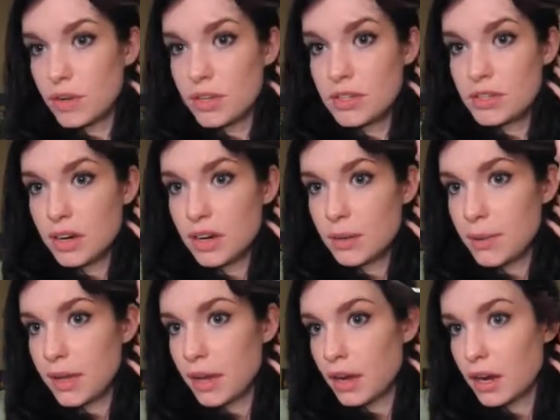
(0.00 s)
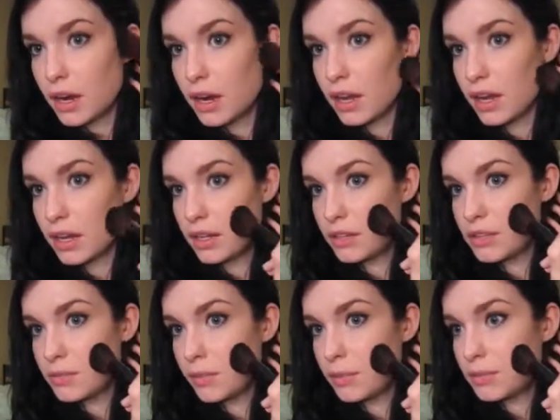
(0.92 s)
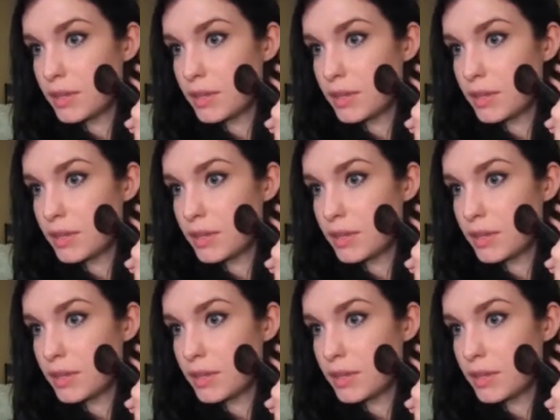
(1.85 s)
start up here and you swoop